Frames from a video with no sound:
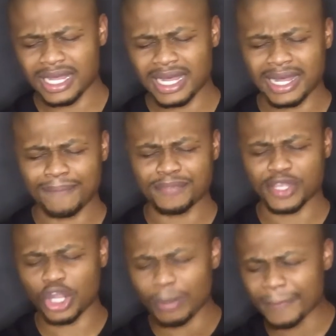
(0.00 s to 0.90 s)
um, the
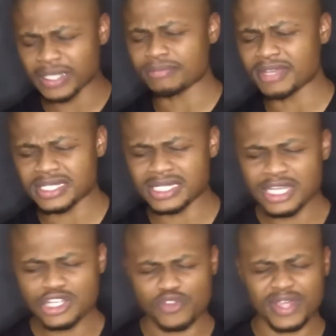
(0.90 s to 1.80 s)
commitment,
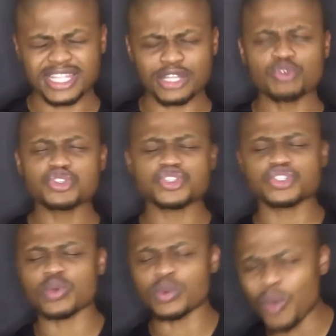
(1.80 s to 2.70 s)
so that they don't just
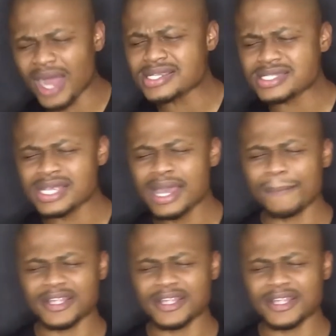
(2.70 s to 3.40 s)
do it once,